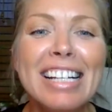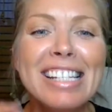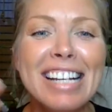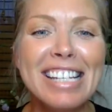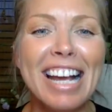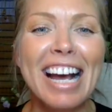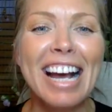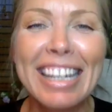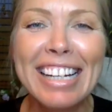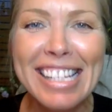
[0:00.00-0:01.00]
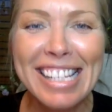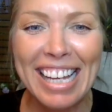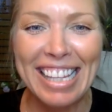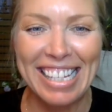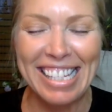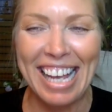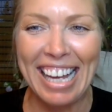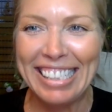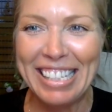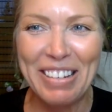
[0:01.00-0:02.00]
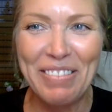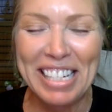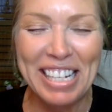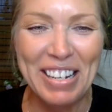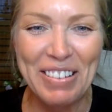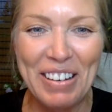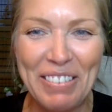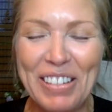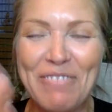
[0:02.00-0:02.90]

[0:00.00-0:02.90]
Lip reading: Sasha, I gotta say this. I just don't mean to interrupt you,